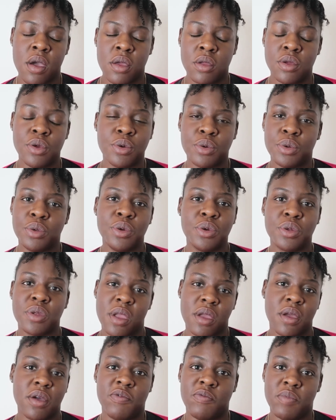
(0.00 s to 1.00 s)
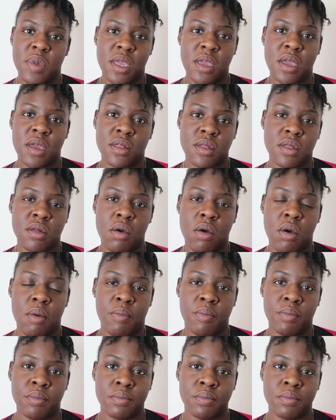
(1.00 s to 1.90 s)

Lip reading: You think of me as a